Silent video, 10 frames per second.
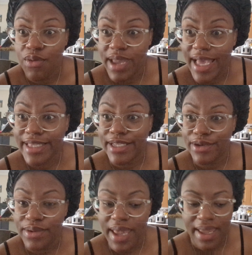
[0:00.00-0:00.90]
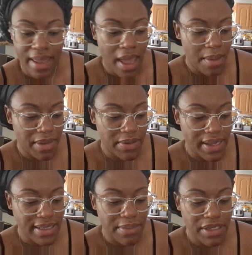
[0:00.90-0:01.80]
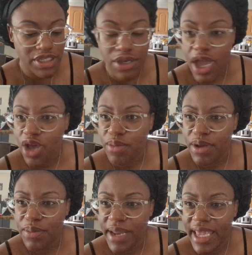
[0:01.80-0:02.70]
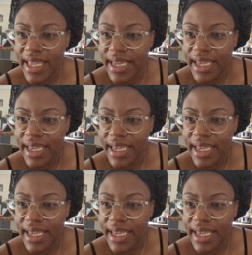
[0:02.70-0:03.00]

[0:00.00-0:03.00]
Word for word: we got to do that. But anyways, let me show y'all the meal plan,